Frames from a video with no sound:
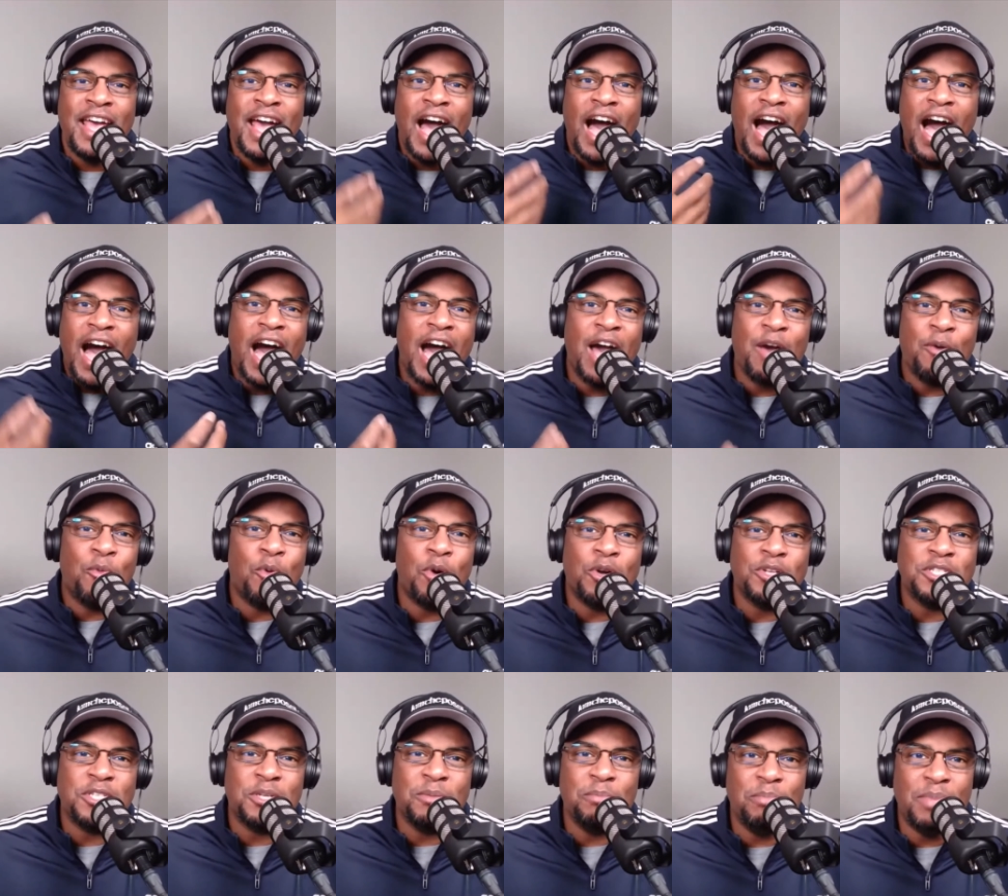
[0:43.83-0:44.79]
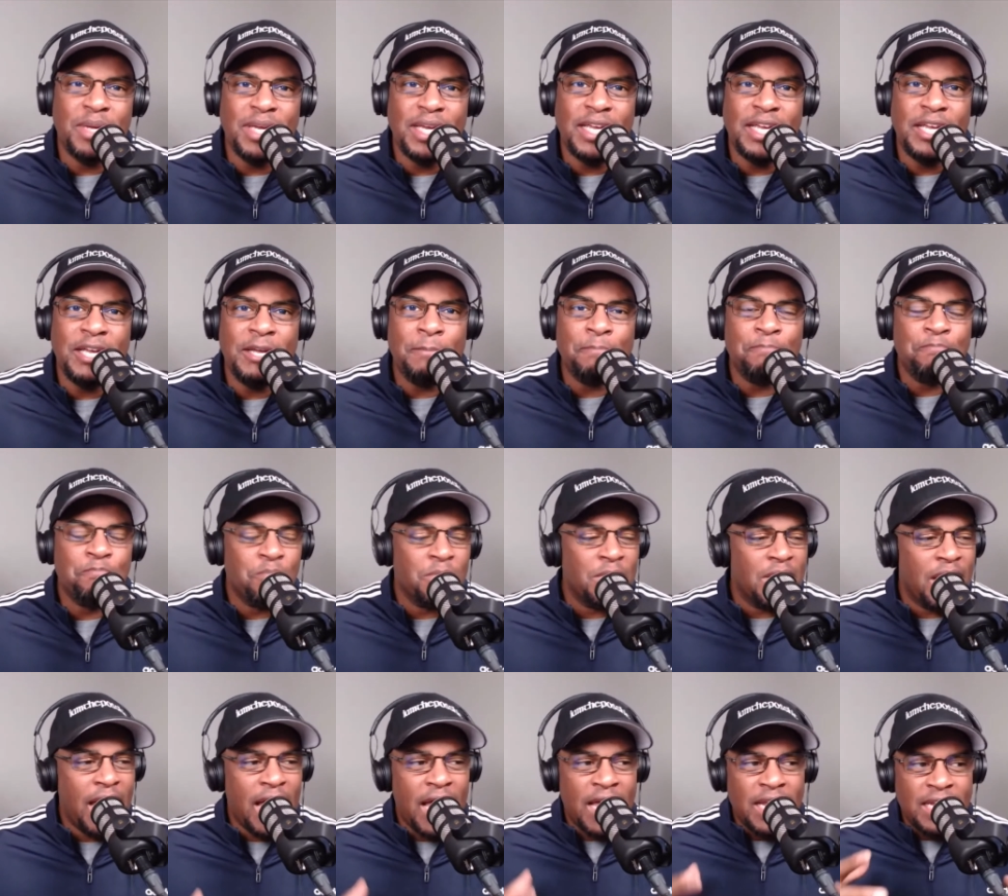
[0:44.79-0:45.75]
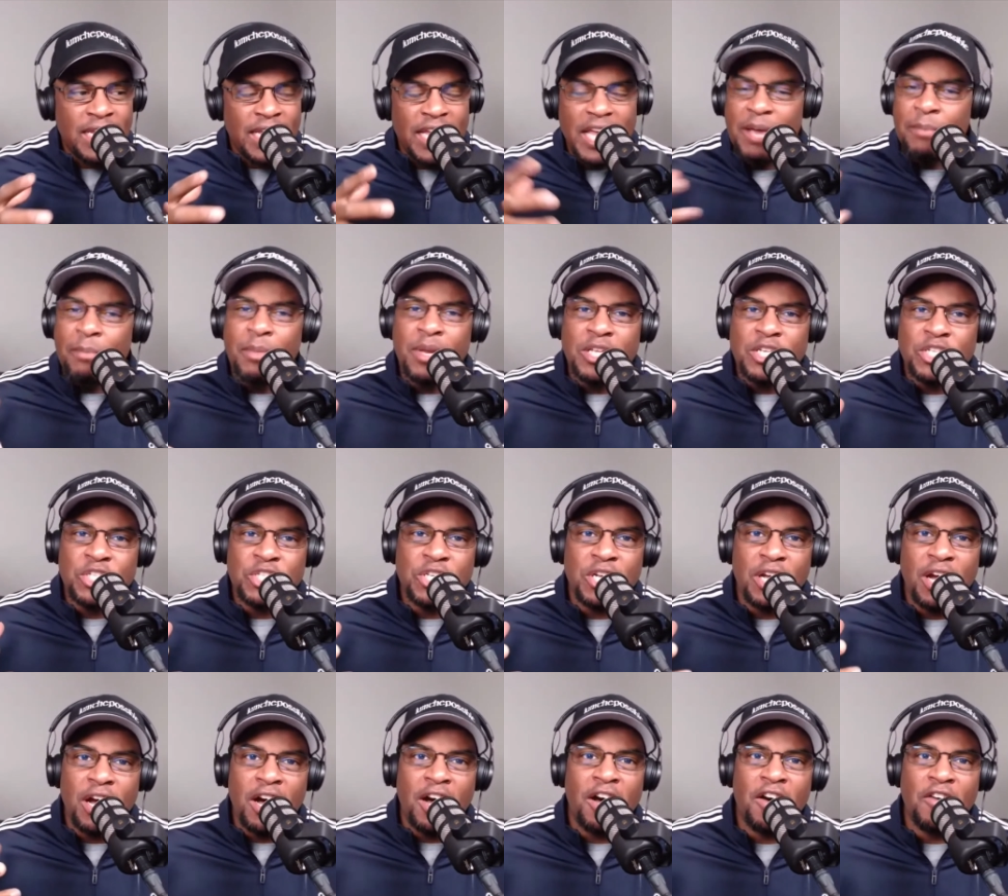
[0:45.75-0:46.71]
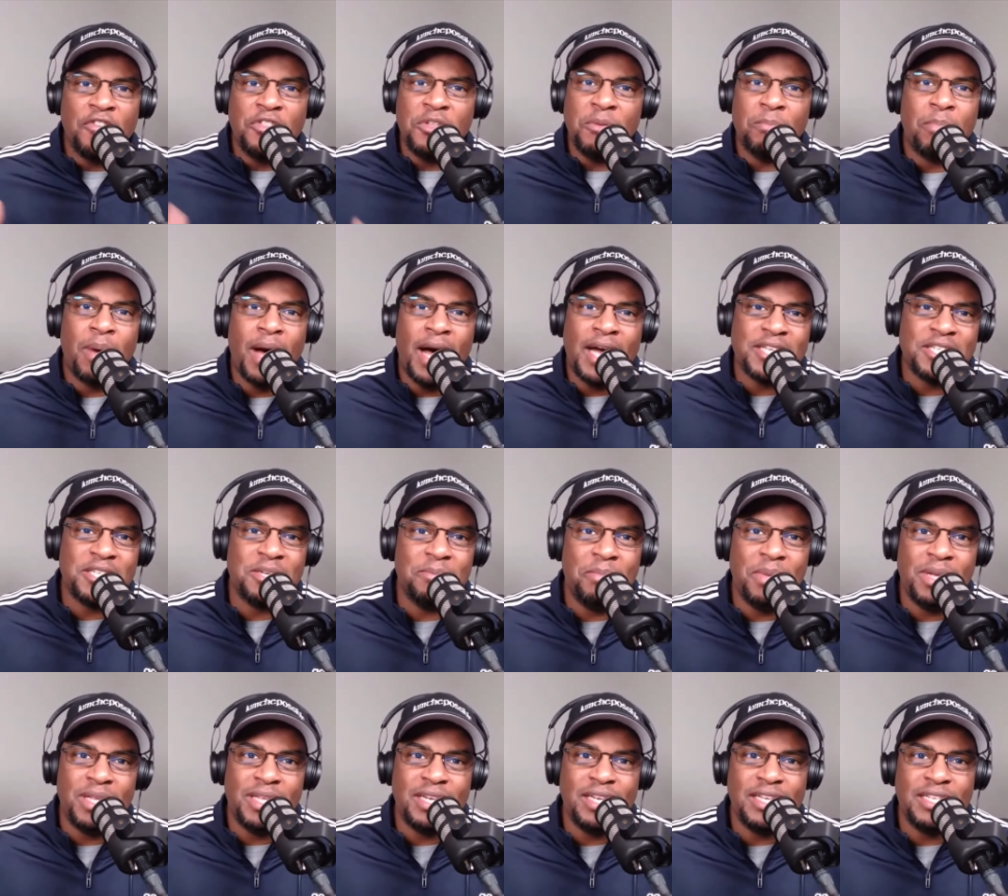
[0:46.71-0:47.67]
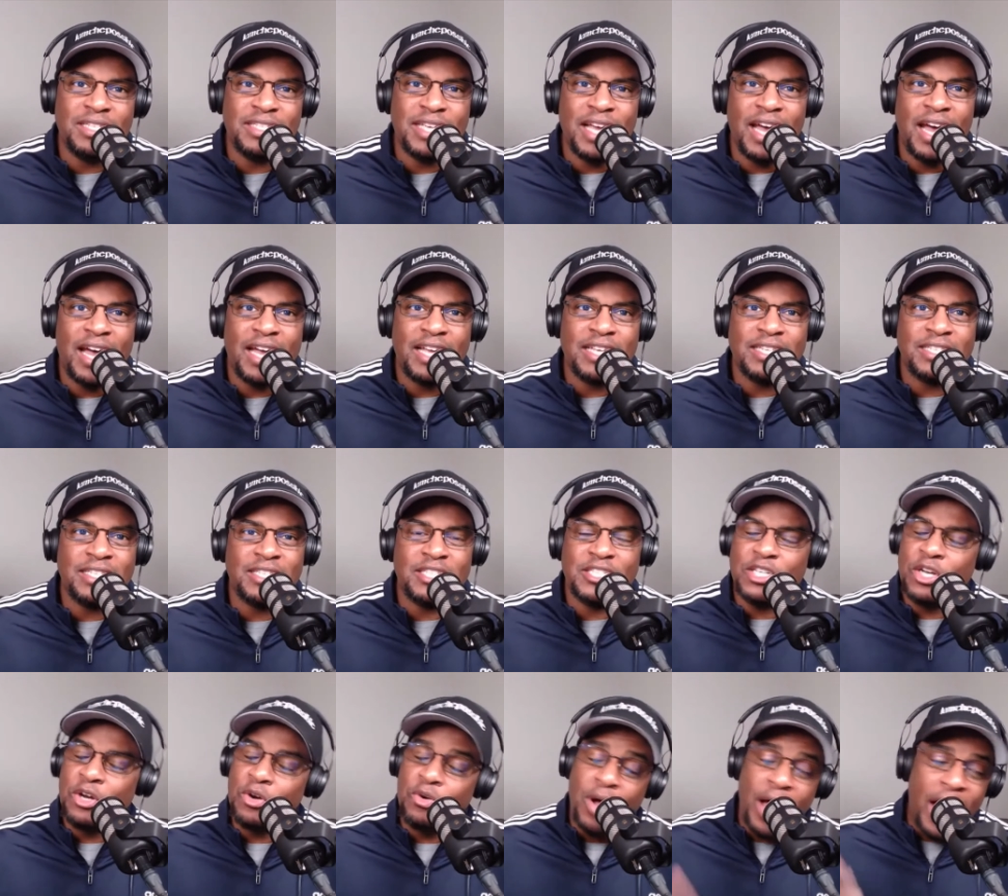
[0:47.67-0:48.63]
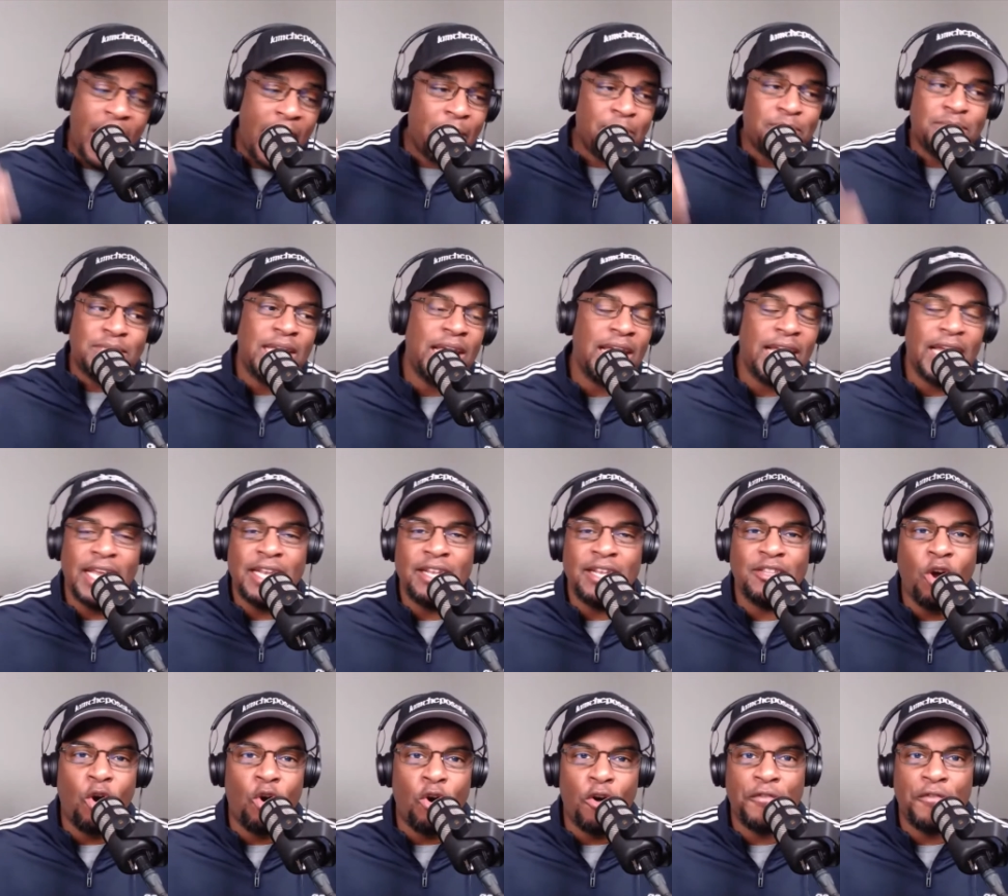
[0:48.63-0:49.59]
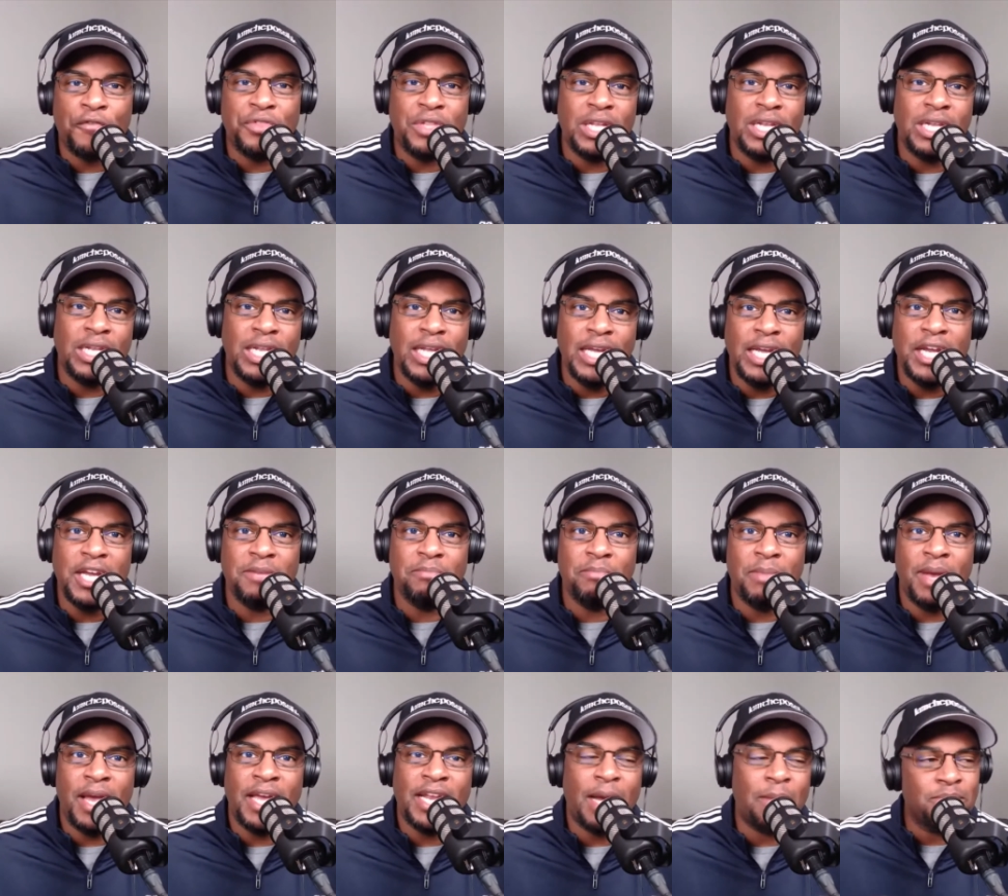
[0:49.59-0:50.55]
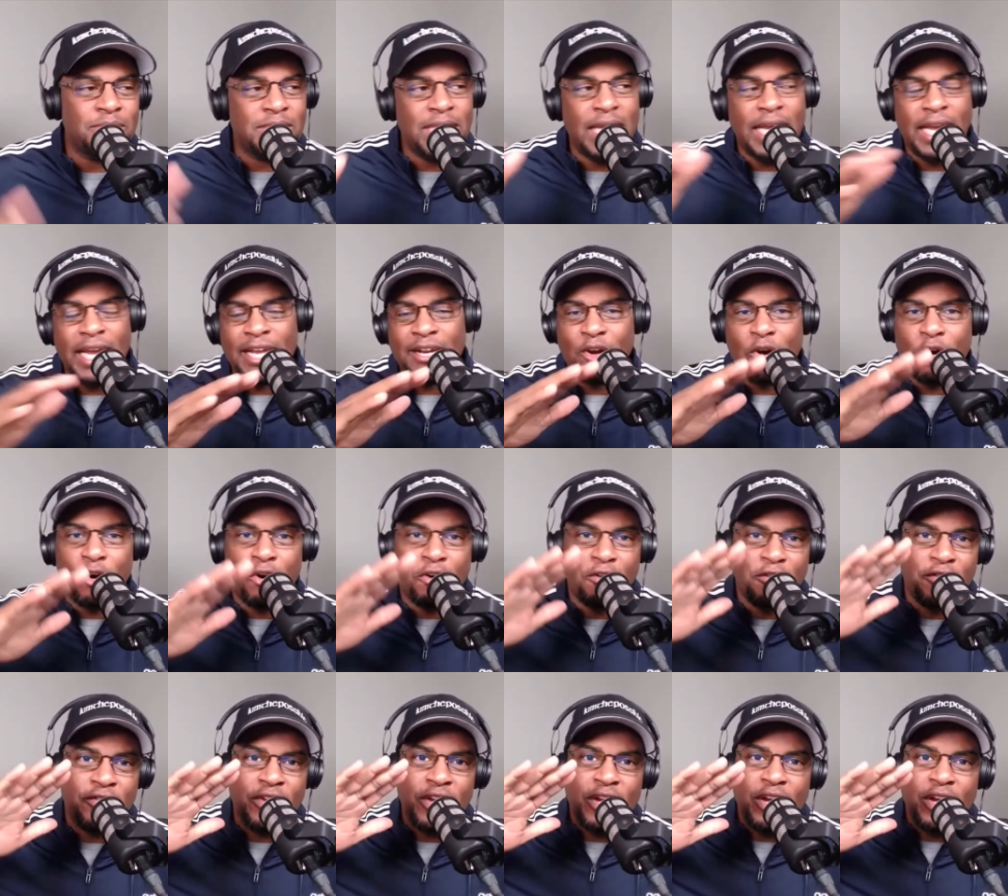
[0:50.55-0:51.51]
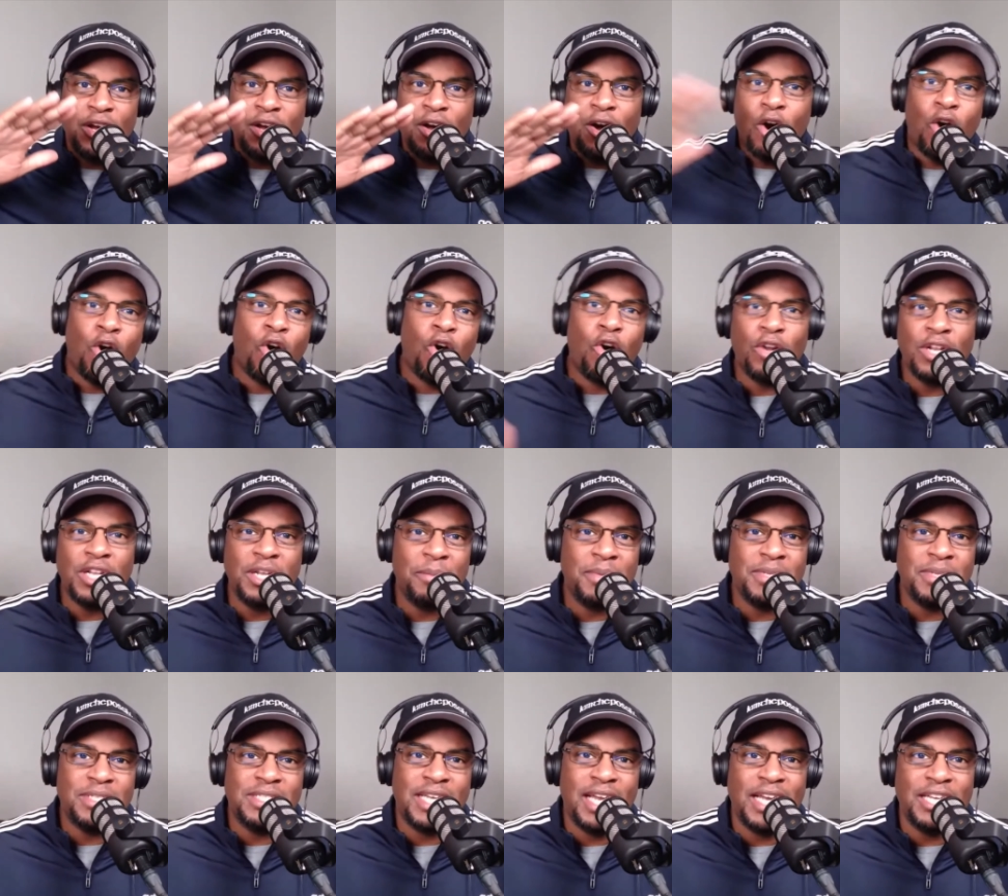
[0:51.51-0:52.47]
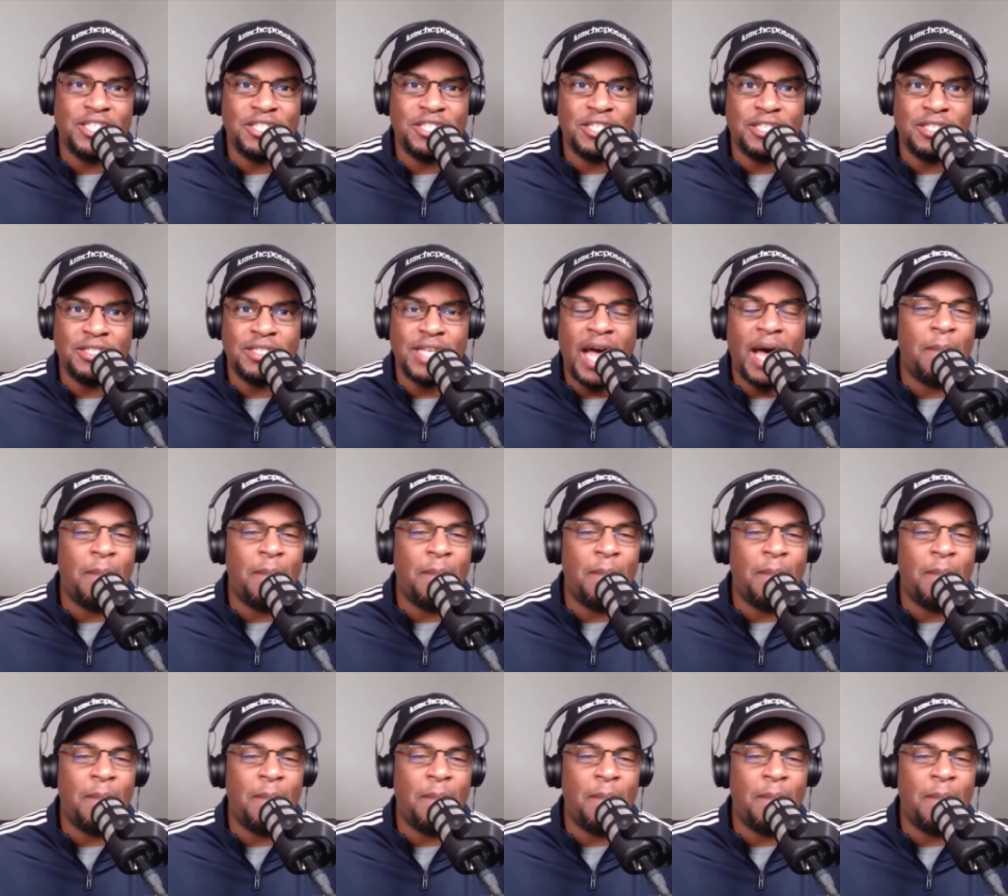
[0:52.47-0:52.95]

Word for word: I want to be an image of the possibilities, guys. And so I'm taking off the lid, man. I'm taking off all limitations.